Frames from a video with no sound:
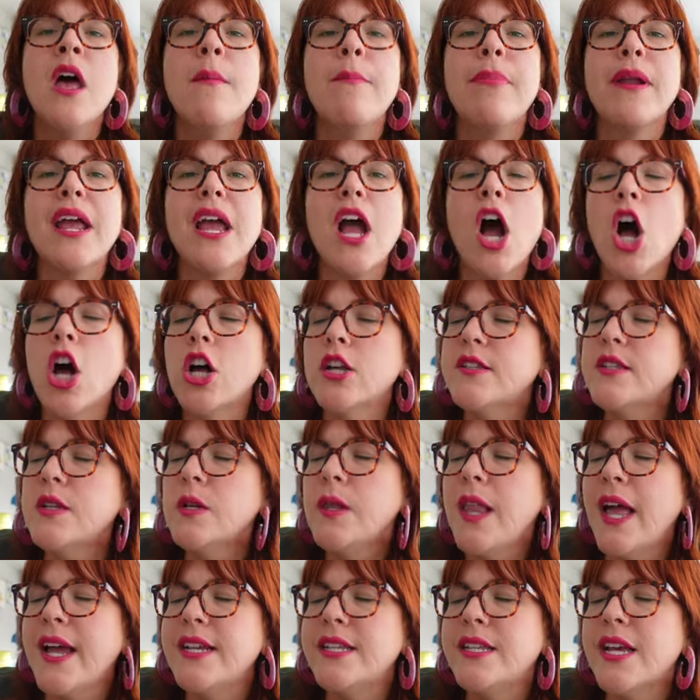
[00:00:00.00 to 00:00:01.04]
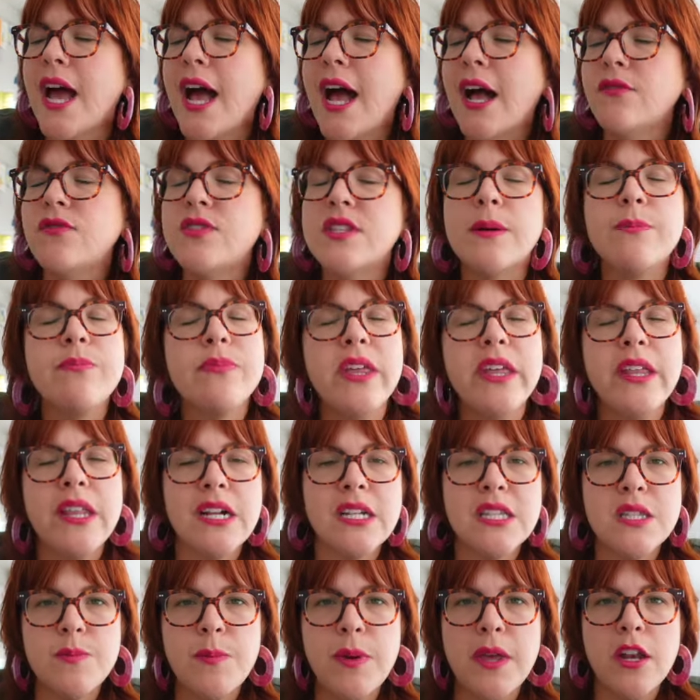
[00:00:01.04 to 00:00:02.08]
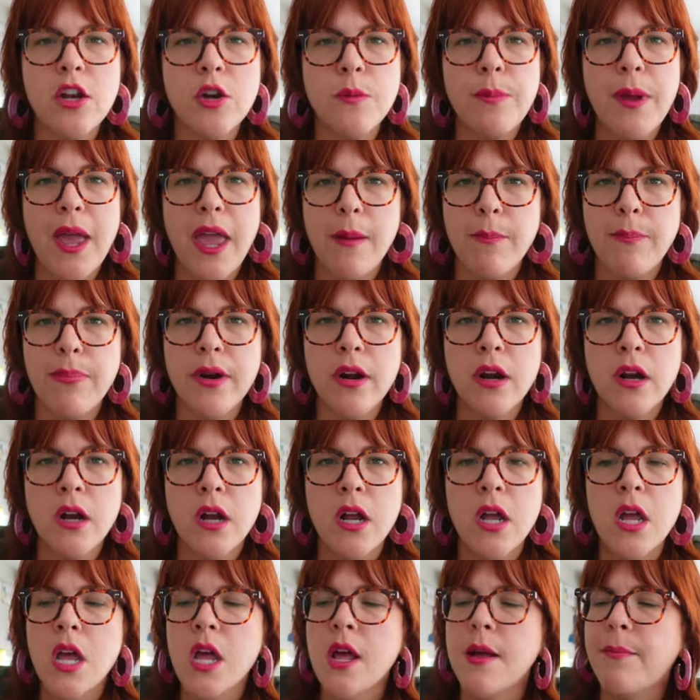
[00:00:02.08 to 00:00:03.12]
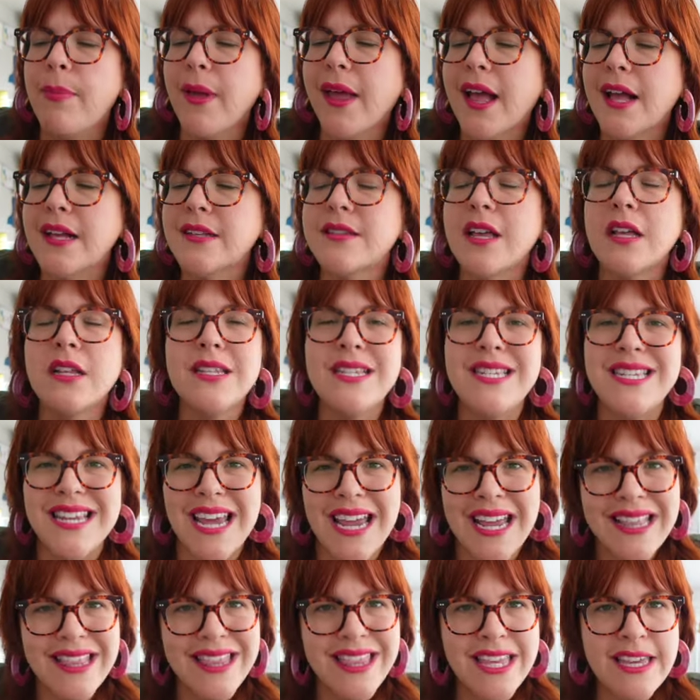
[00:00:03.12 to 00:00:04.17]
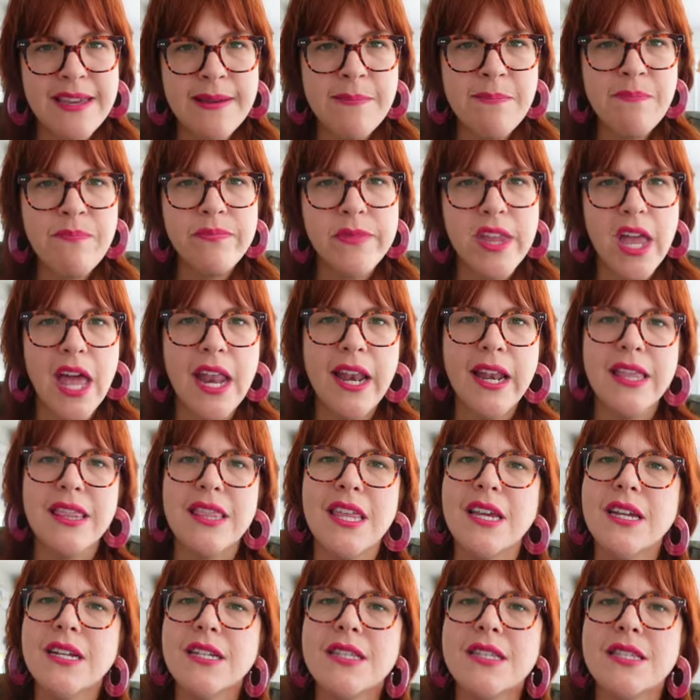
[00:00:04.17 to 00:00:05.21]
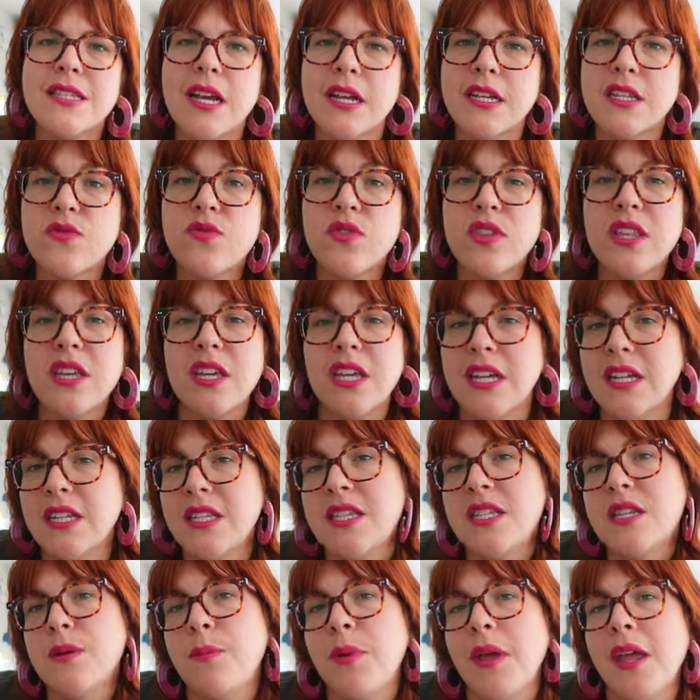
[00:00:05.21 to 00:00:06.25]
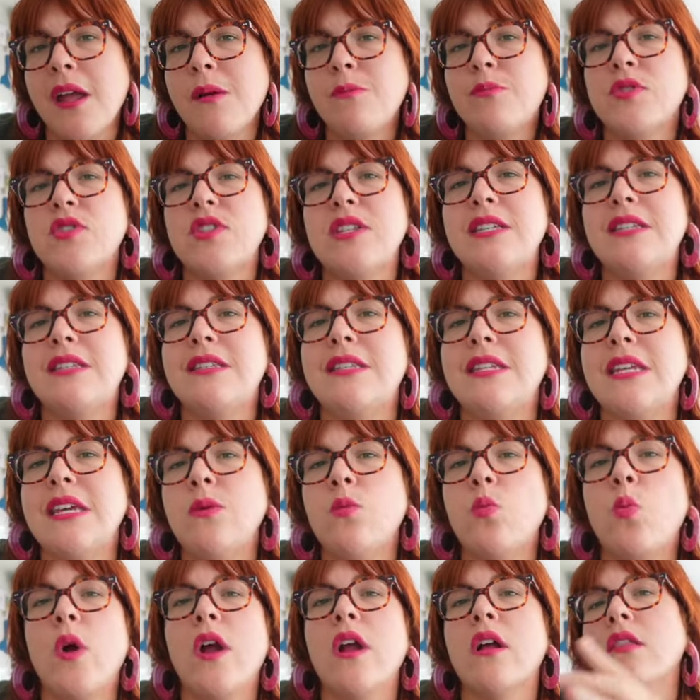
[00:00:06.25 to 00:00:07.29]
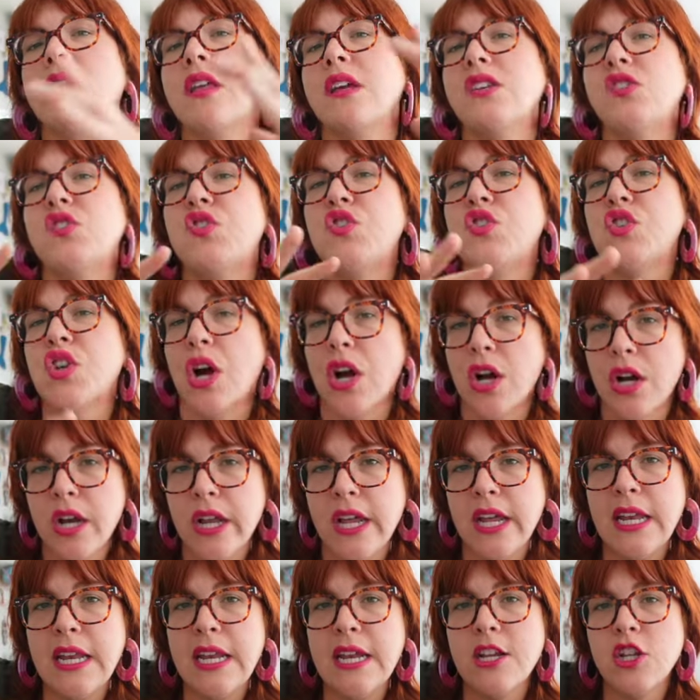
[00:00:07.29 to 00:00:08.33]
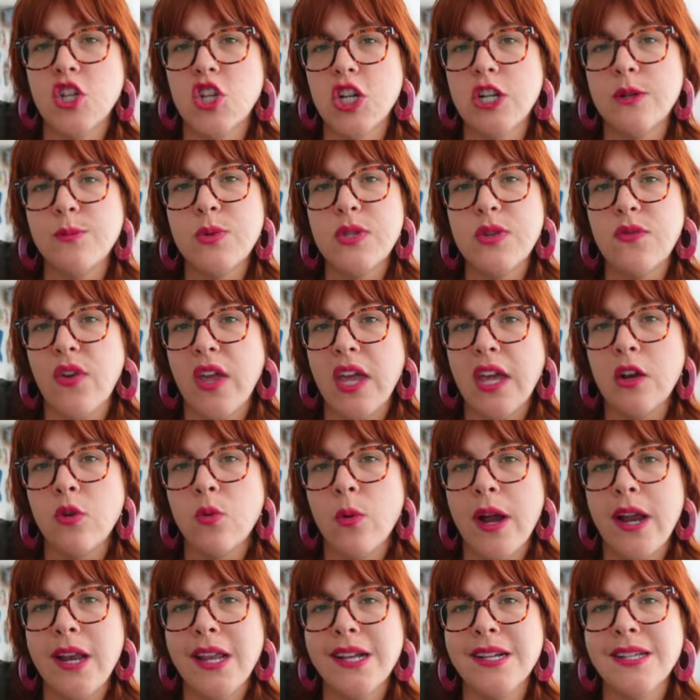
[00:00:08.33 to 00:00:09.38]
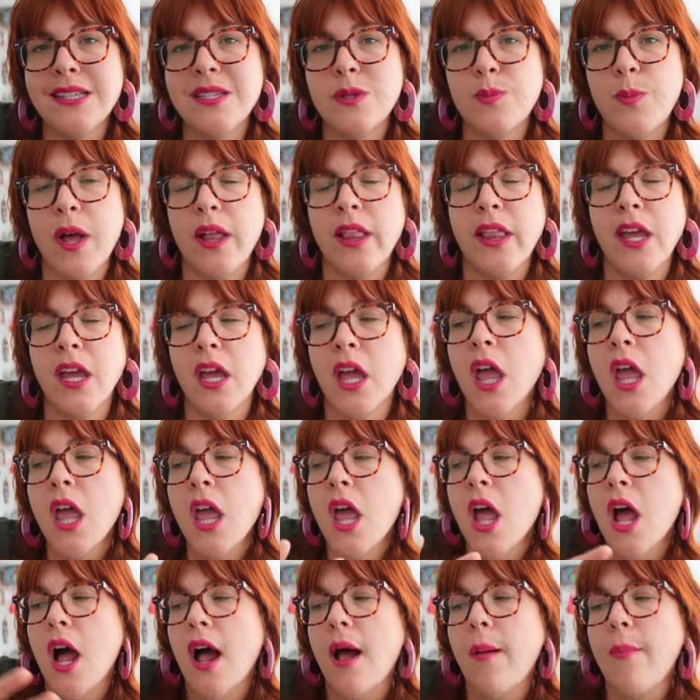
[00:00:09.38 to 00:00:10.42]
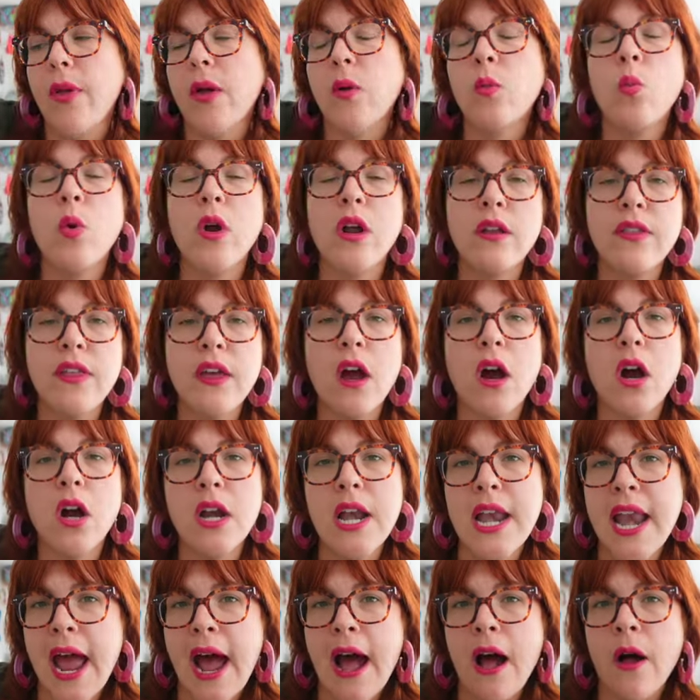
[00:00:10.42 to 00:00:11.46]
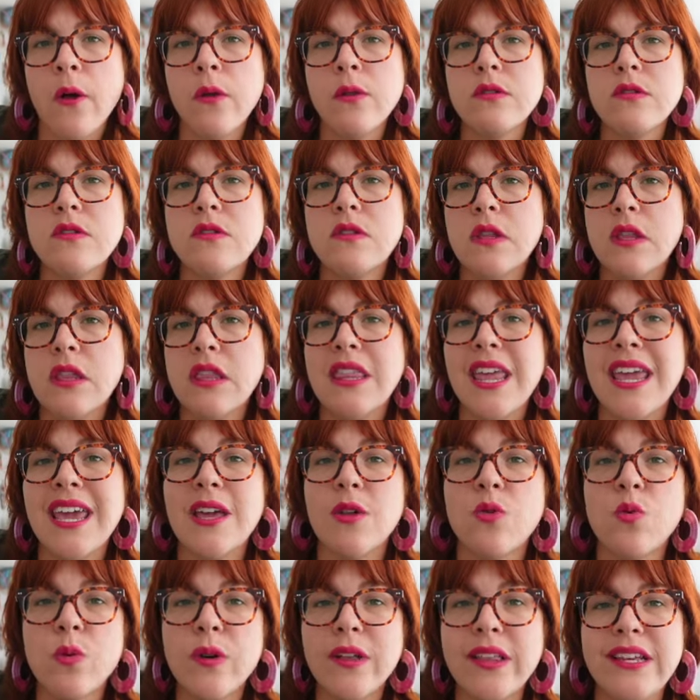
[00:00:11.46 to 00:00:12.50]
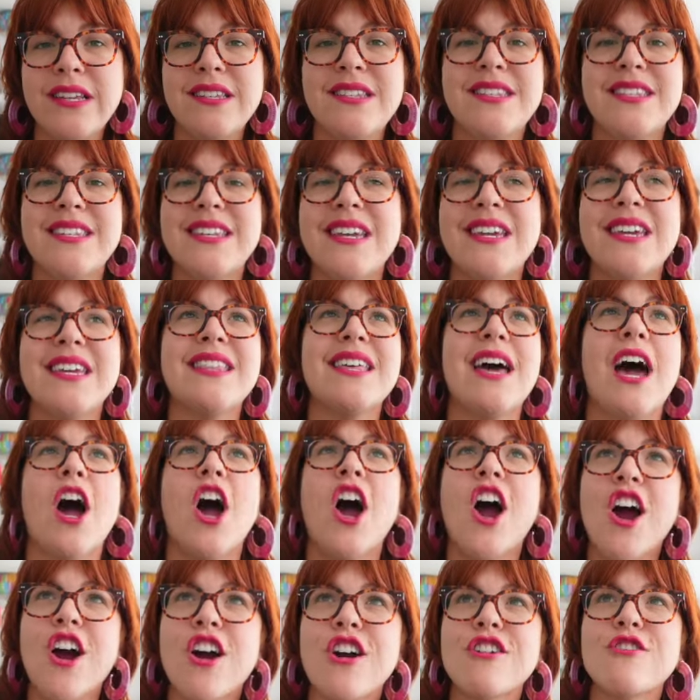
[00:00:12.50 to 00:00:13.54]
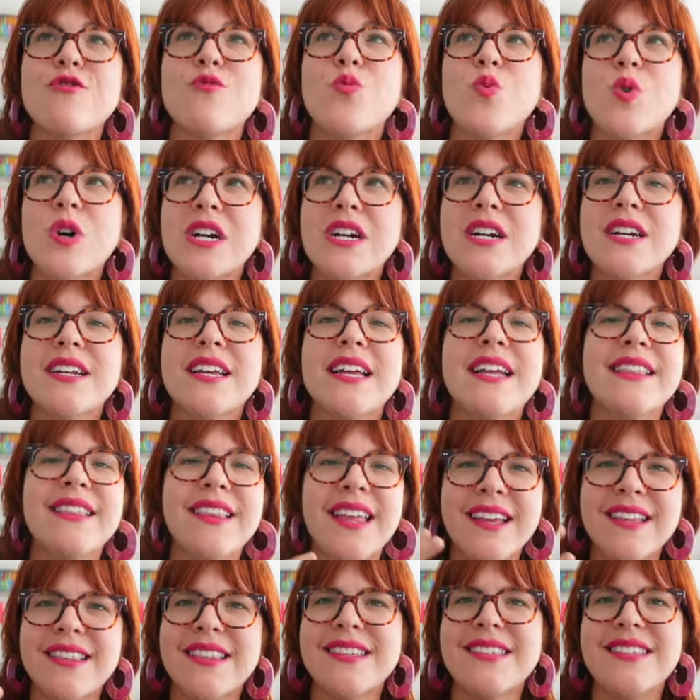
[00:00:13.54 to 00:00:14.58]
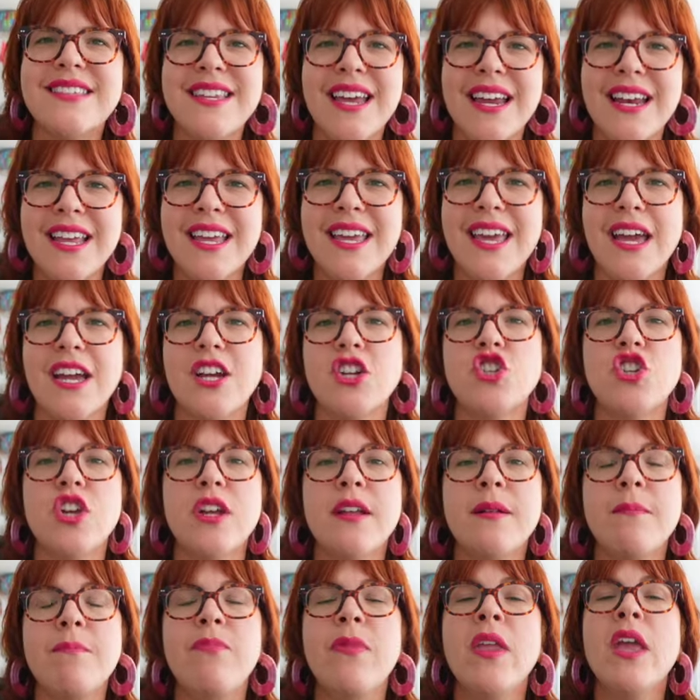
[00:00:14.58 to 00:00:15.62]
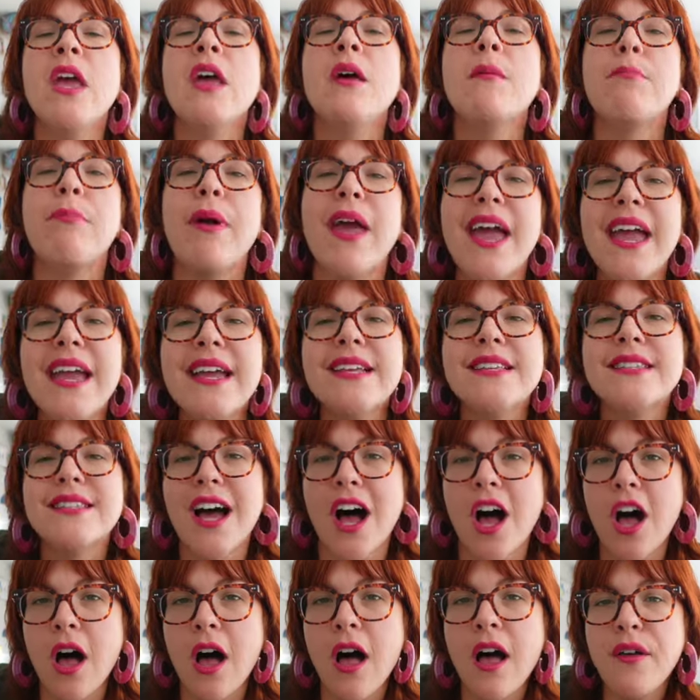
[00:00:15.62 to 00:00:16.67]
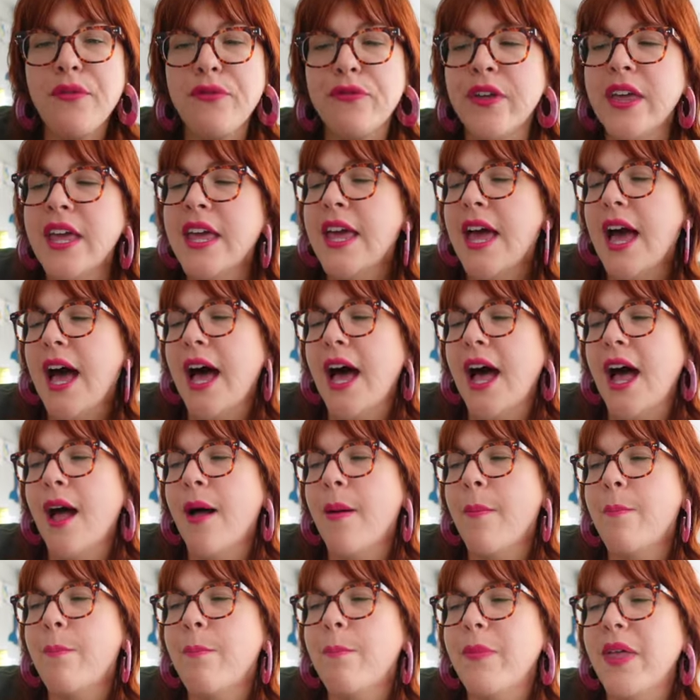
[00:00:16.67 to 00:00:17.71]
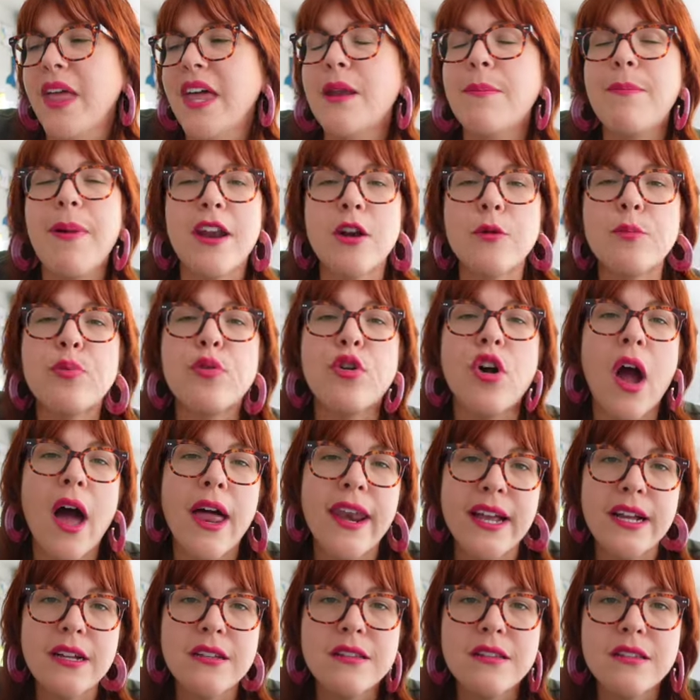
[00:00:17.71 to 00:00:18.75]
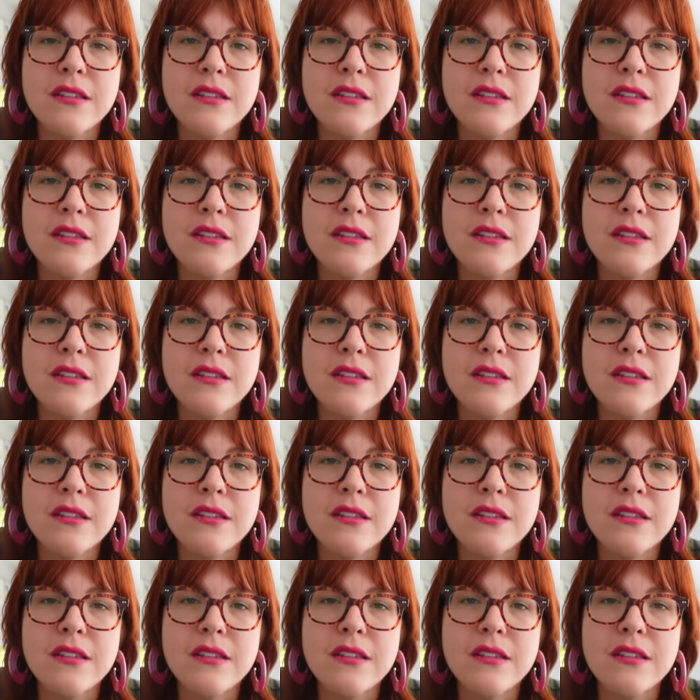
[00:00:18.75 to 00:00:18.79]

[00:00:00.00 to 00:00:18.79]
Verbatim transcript: But I also like to have something that's pen or paper because I'll date them, and I think it's nice for the kids to be able to see where they started in terms of handwriting and spelling um, and where they are now so that they can really see that hard work and like this dedication pays off um, in a better product.